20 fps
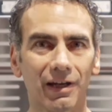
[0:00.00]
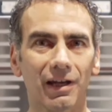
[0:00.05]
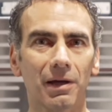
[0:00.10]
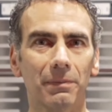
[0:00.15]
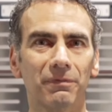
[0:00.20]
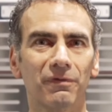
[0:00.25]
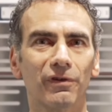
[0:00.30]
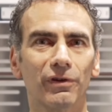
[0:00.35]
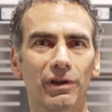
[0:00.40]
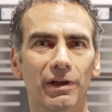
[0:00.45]
up
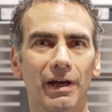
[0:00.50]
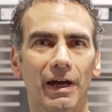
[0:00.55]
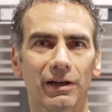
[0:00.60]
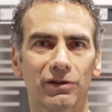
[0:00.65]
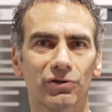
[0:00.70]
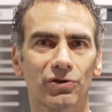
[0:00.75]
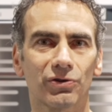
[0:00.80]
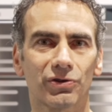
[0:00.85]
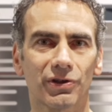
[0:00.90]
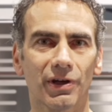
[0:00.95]
for the
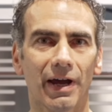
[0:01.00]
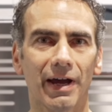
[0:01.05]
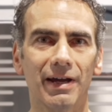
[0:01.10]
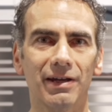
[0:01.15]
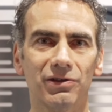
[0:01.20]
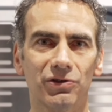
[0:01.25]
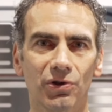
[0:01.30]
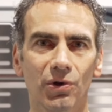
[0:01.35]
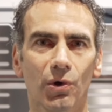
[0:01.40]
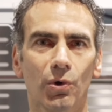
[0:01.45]

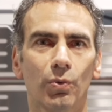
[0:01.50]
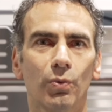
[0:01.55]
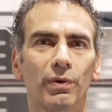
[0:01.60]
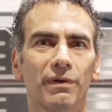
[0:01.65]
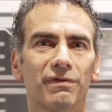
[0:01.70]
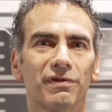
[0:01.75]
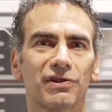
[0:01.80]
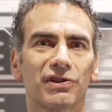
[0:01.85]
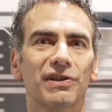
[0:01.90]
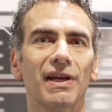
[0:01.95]
exercise, we've
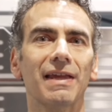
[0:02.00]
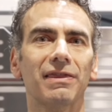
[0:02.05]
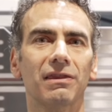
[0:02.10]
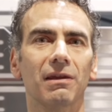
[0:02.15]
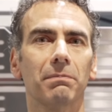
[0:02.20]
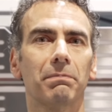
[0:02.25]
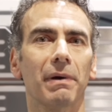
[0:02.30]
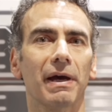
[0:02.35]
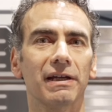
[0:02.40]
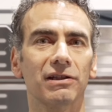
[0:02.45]
set the
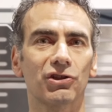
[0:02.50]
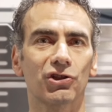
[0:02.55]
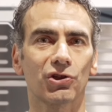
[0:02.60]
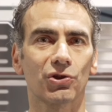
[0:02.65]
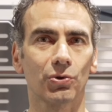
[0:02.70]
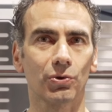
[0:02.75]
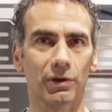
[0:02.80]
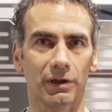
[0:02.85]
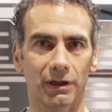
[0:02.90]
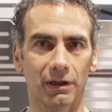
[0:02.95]
bench to
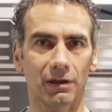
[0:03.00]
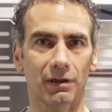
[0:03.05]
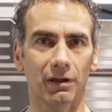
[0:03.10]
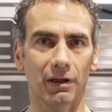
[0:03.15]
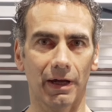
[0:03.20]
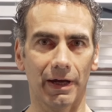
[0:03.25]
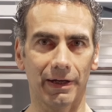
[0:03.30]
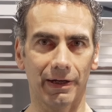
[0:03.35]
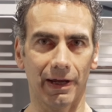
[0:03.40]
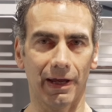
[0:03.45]
an
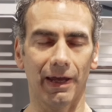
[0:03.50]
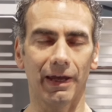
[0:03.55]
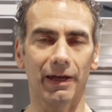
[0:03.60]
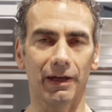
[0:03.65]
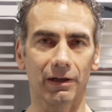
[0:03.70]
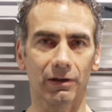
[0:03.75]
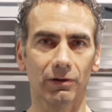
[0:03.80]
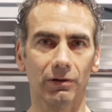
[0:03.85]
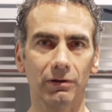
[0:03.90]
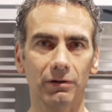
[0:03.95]
incline
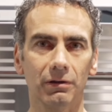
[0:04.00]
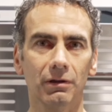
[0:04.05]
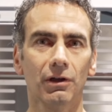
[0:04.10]
angle.